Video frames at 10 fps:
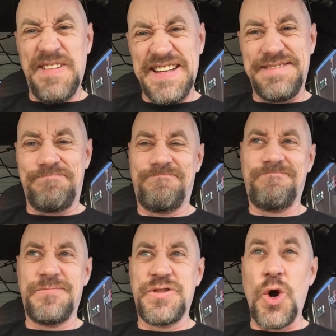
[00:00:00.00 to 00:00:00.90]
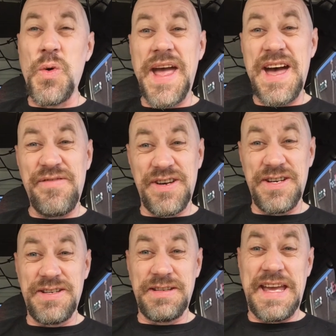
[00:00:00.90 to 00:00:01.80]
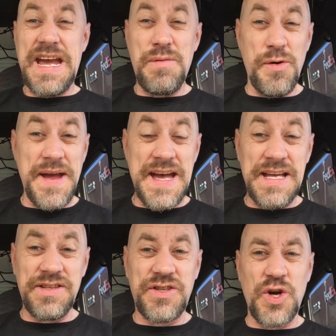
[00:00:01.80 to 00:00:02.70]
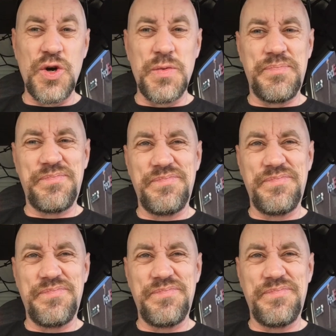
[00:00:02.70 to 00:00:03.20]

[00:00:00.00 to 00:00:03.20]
I don't have a cameraman, so